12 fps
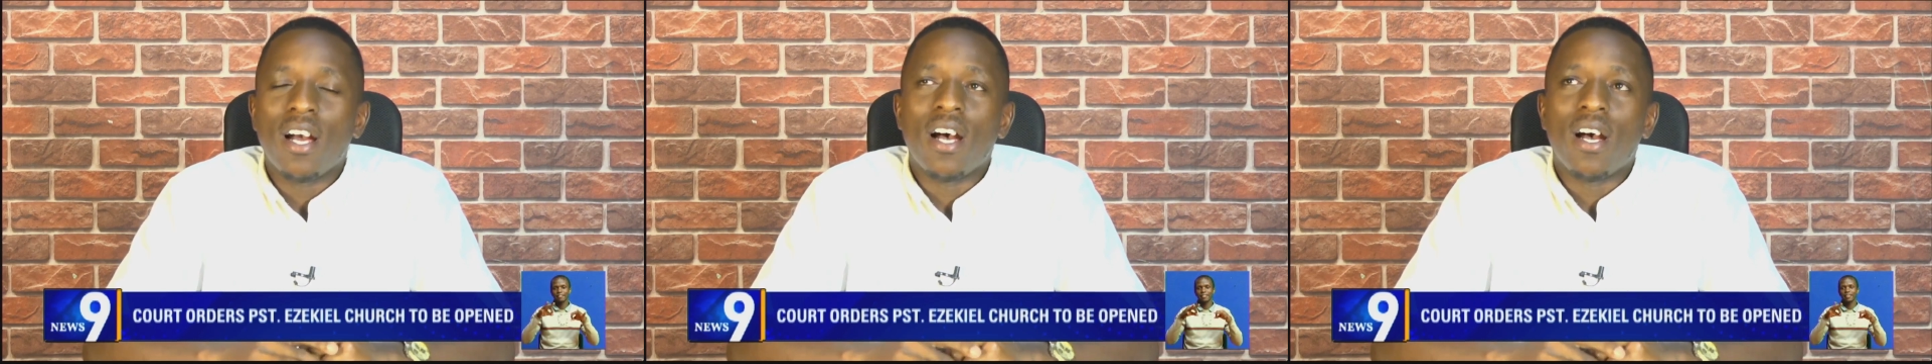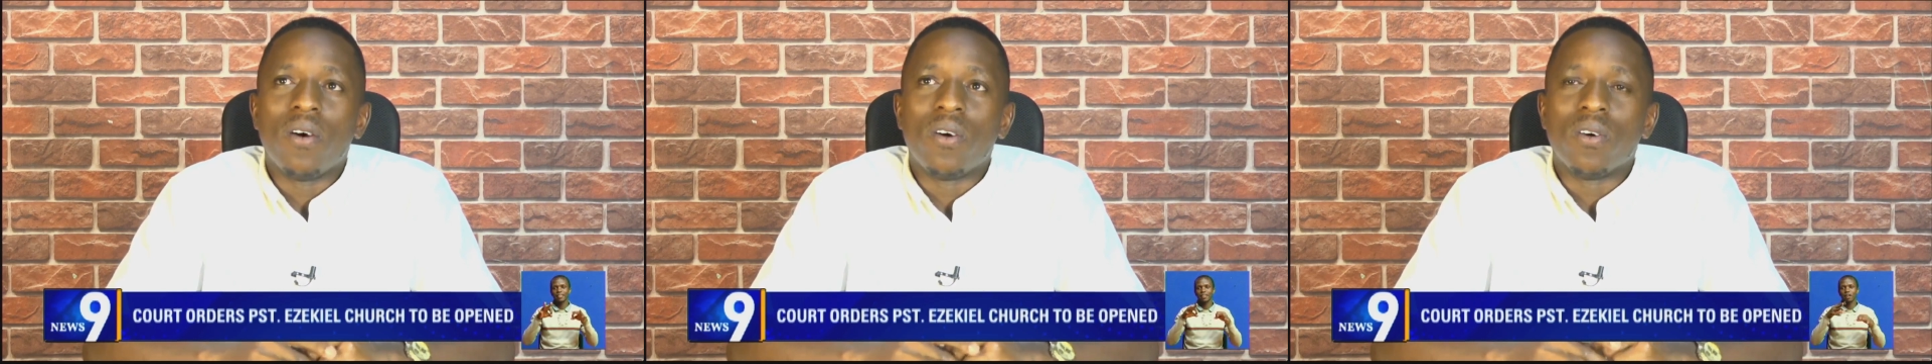
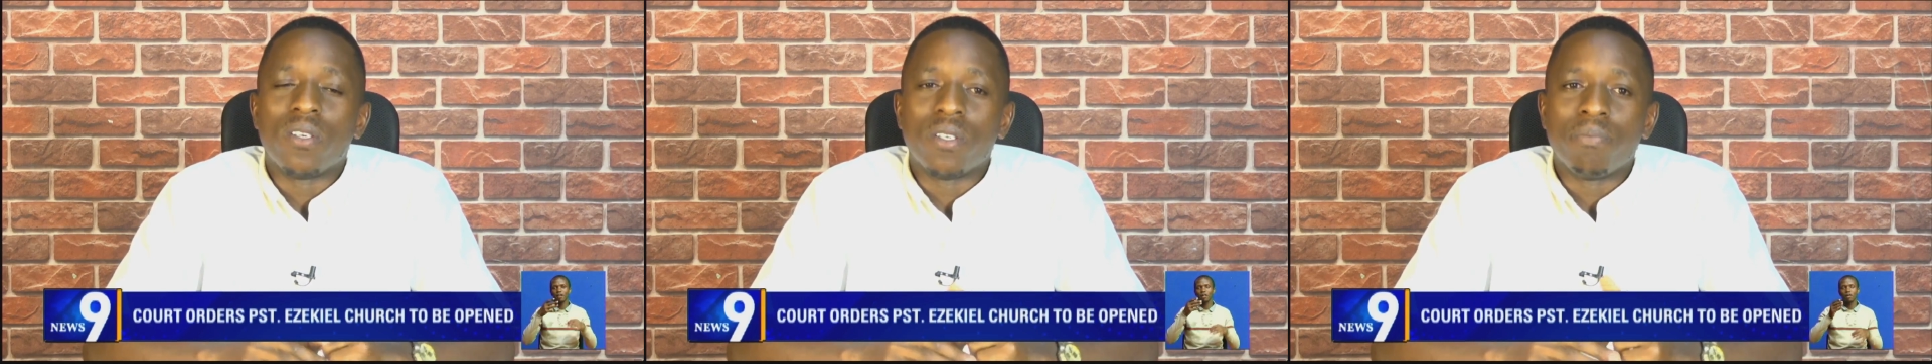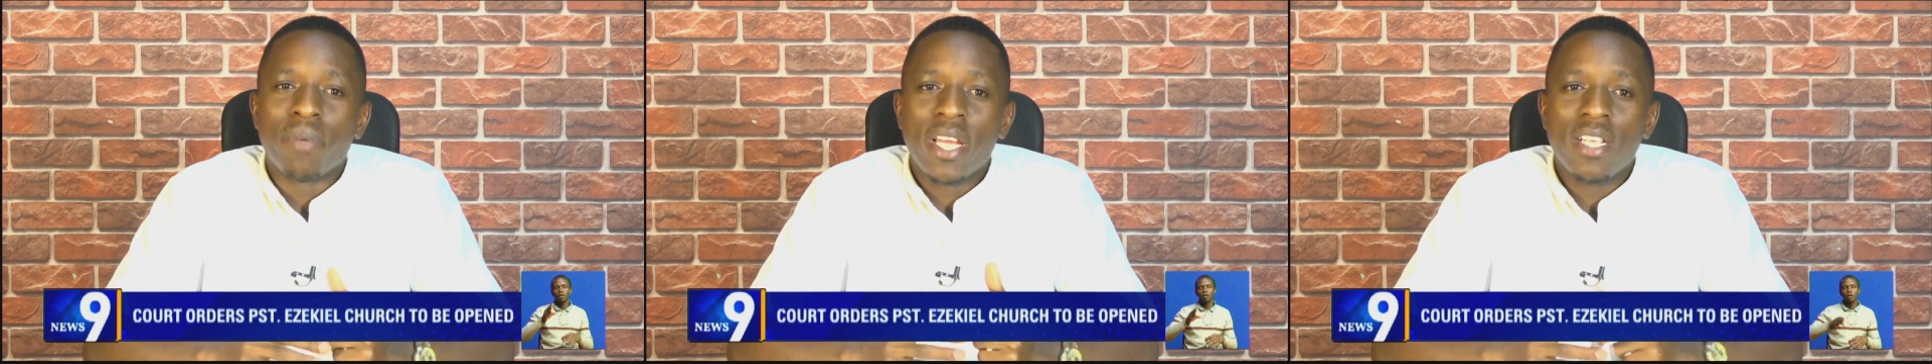uh, on
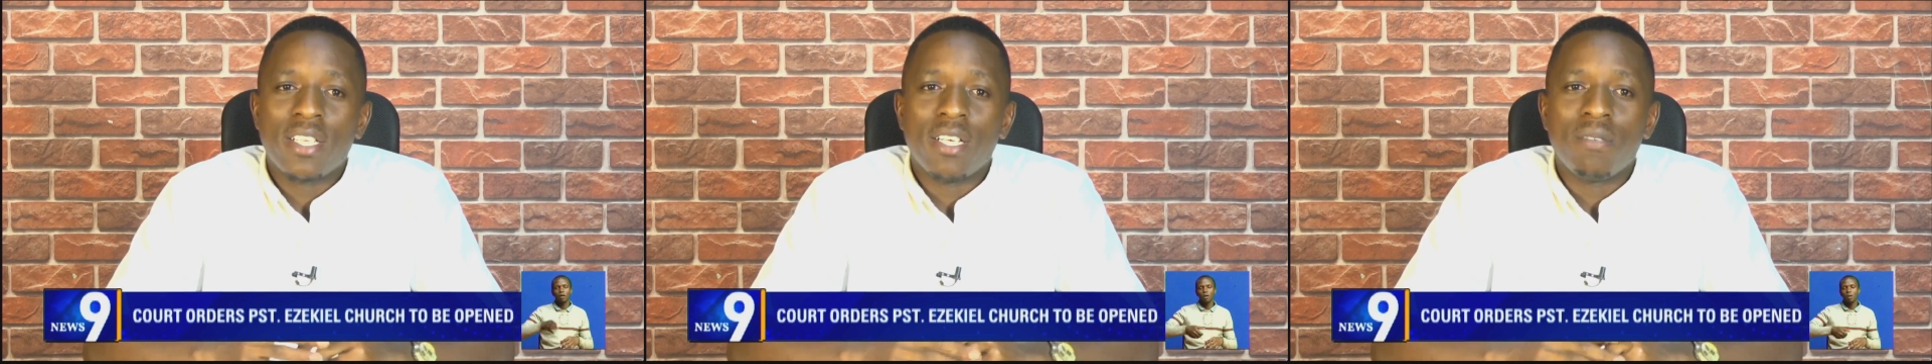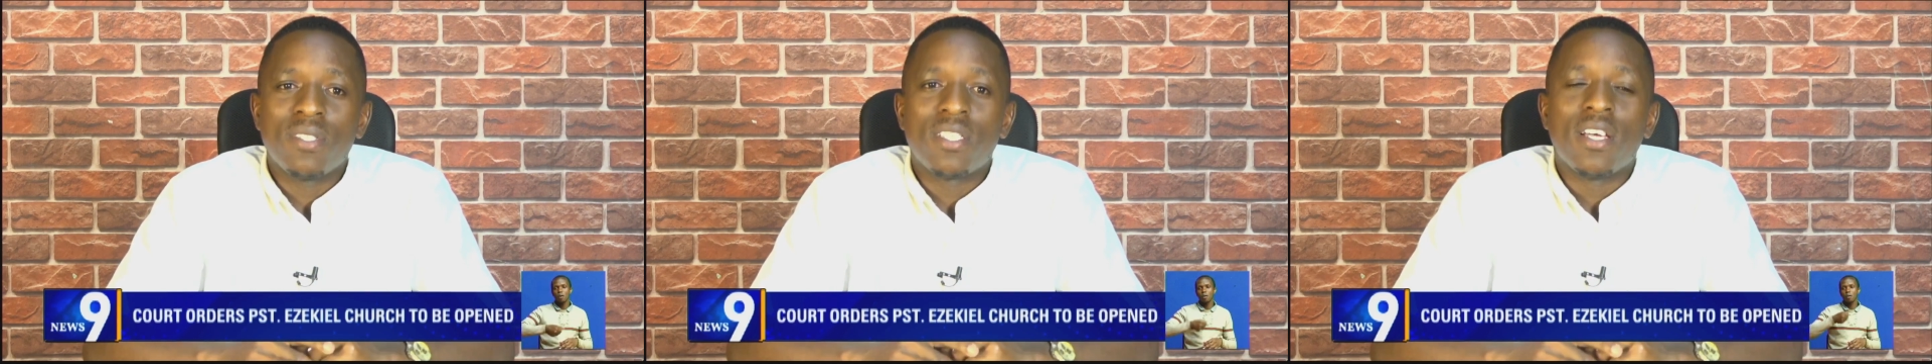bail
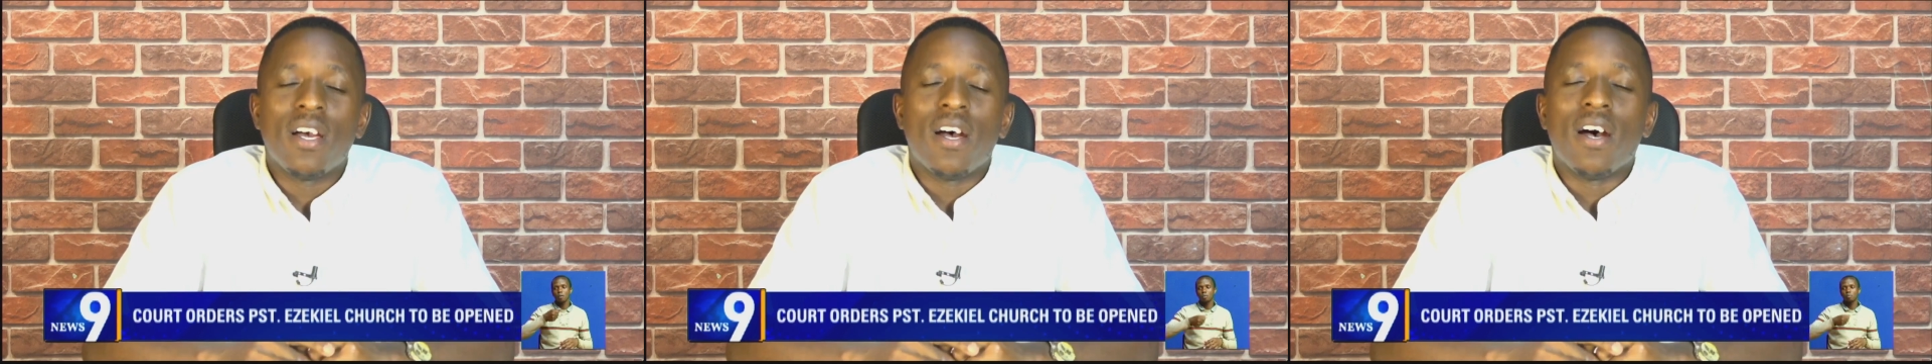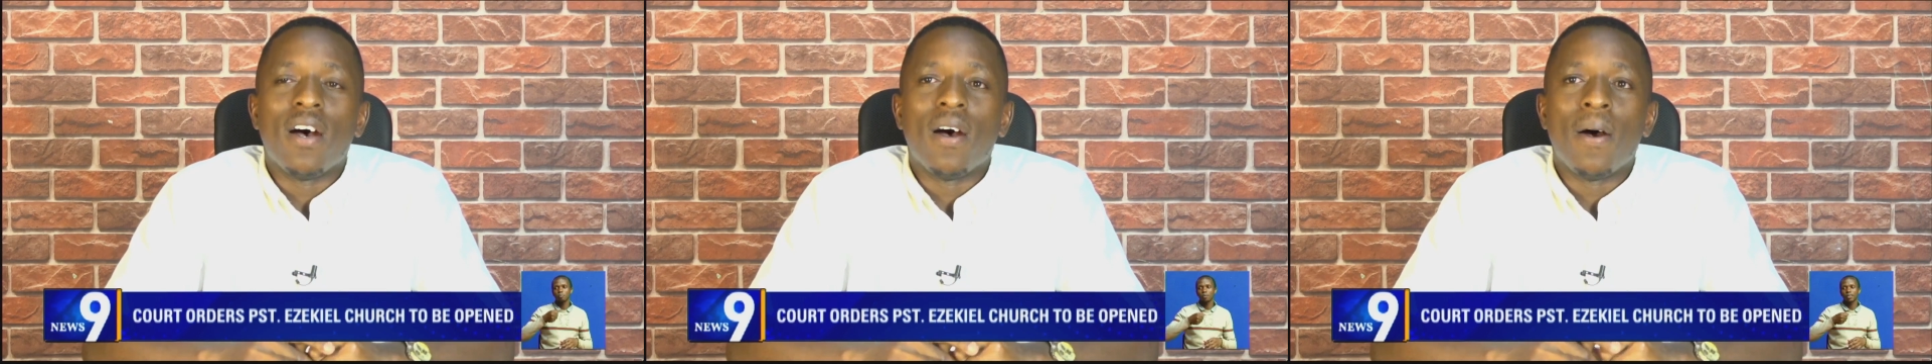terms.
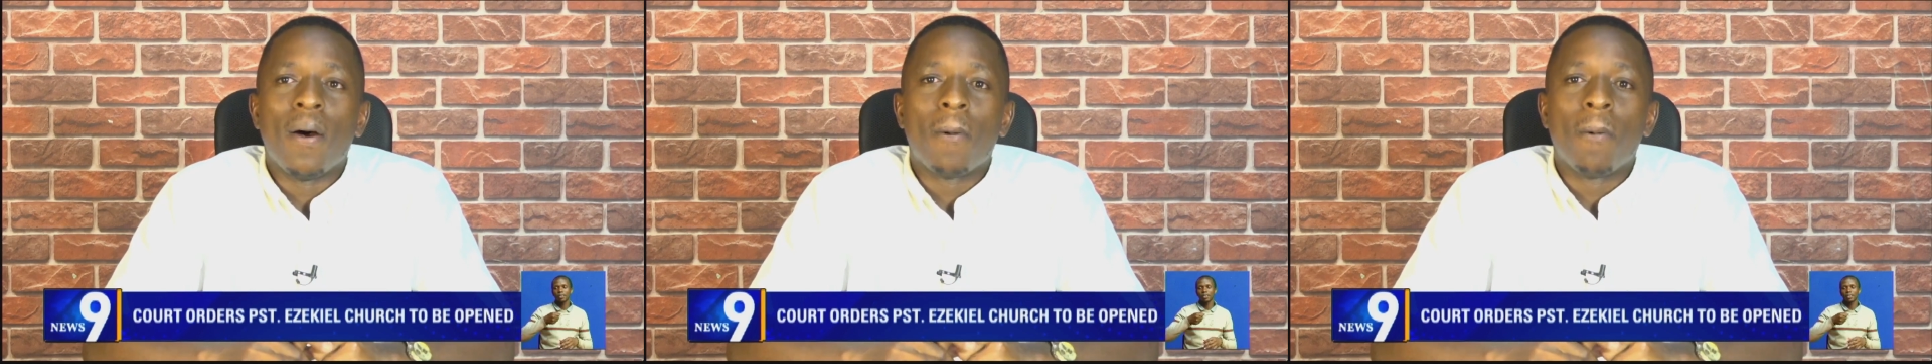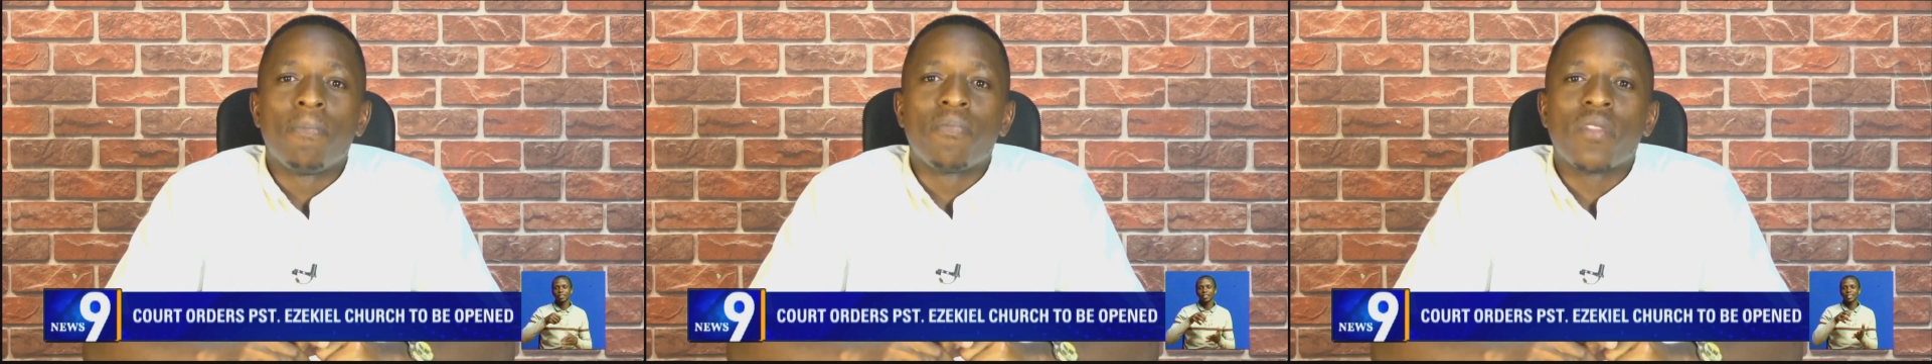
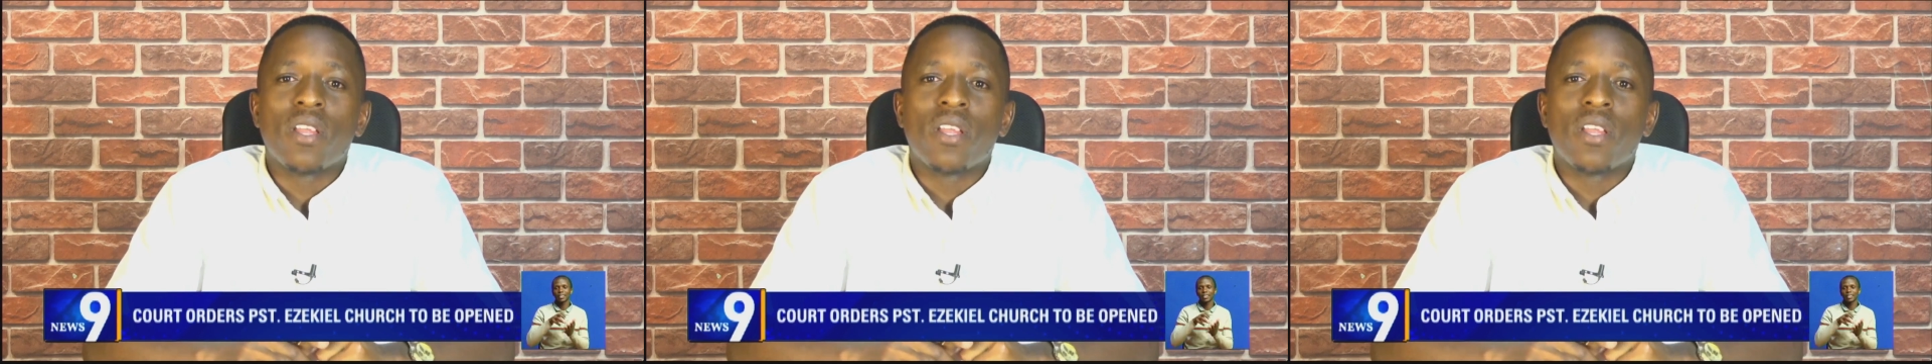Um,